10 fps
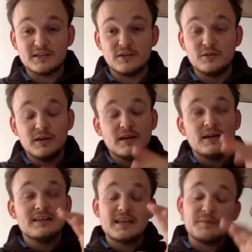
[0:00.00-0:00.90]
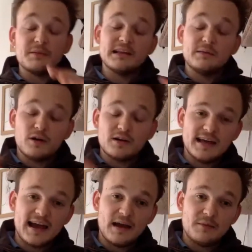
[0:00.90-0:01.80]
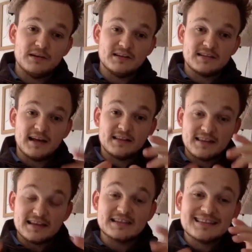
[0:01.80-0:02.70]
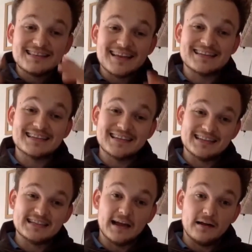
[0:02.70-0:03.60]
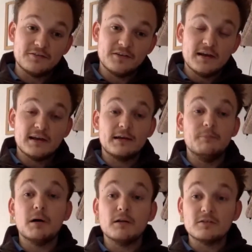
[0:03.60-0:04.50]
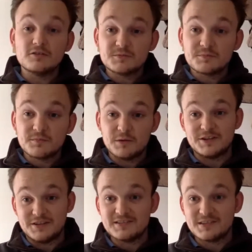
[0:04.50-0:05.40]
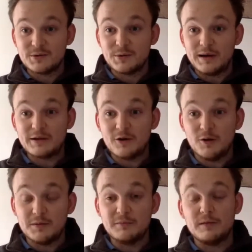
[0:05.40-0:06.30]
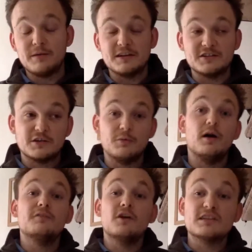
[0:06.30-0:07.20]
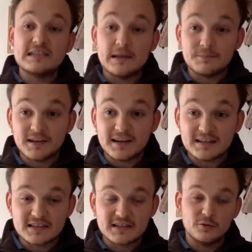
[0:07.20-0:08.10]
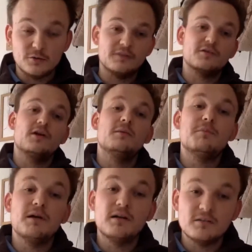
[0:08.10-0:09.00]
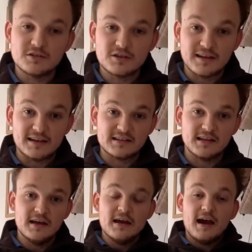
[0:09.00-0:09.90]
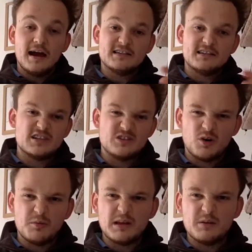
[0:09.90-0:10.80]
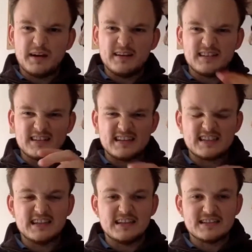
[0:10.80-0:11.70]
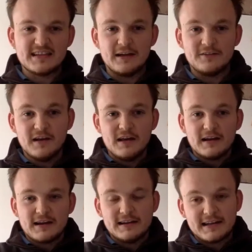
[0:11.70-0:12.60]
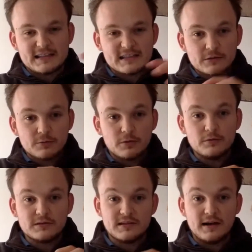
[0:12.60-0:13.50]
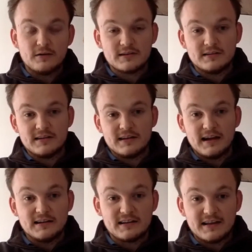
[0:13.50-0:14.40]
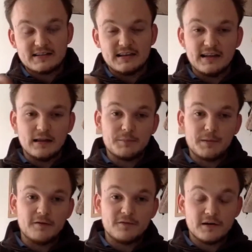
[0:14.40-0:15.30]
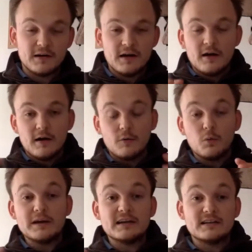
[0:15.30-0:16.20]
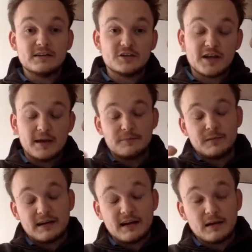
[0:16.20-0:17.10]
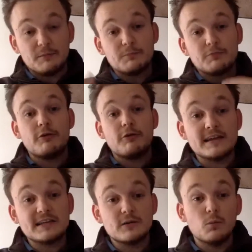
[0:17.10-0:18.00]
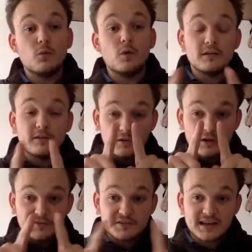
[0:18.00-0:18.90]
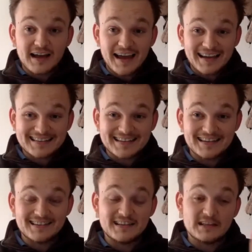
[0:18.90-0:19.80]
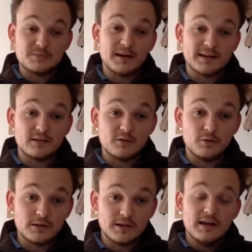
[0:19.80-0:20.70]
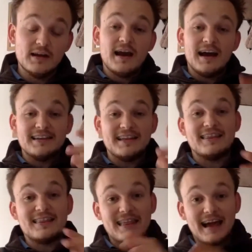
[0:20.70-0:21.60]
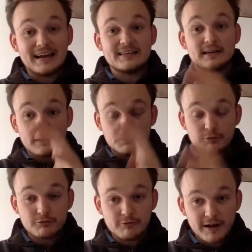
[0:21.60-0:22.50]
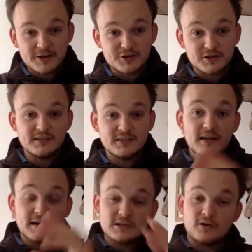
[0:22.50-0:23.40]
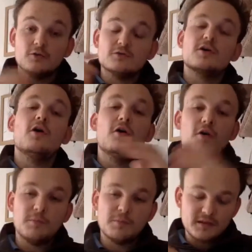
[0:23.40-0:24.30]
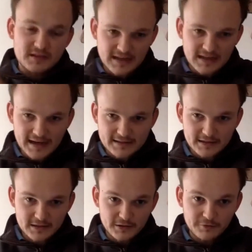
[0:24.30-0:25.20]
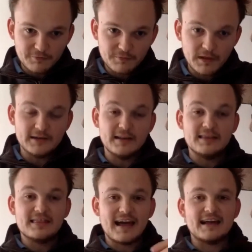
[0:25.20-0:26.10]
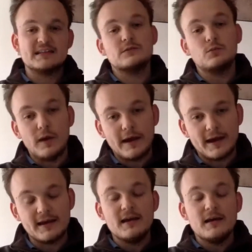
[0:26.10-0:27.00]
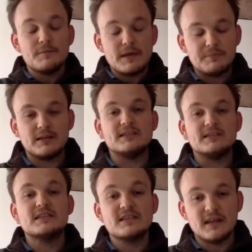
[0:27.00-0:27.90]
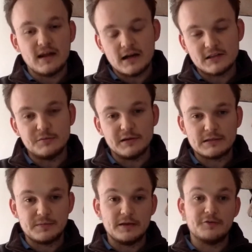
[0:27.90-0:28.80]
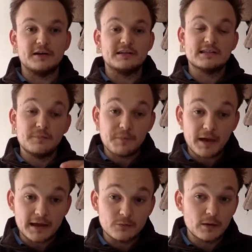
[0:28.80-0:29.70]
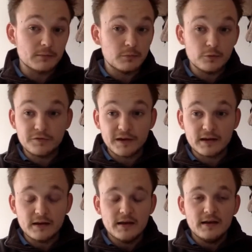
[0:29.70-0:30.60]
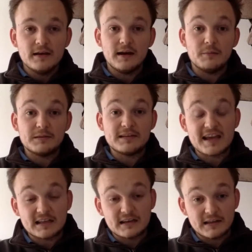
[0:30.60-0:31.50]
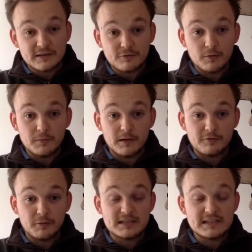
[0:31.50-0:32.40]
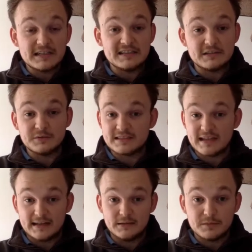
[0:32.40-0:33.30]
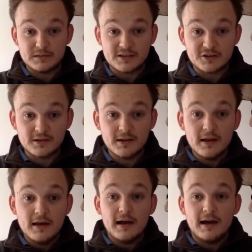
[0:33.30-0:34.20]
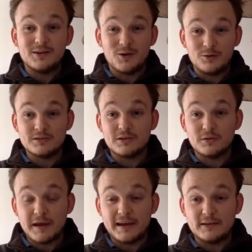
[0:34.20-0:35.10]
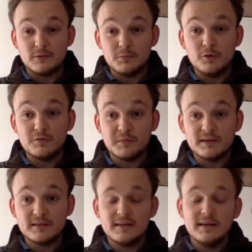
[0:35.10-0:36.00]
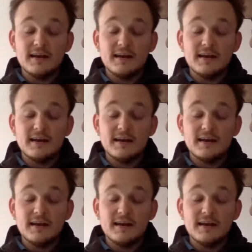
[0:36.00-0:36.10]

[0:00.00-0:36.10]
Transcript: So typically what can happen is that this disc itself can bulge, which is quite commonly when patients go, oh, I've got a slipped disc, or I've got a bulged disc. And it's just normally when the disc itself kind of gets squozen out, and it kind of takes a little bit of a weirder shape, and it can compress on one of the nerves that exit the spinal cord. And then that compression is on top of the sciatic nerve. And then that's where people can start to experience the pain when moving, particularly from a seated to a standing position, and also pain on movement.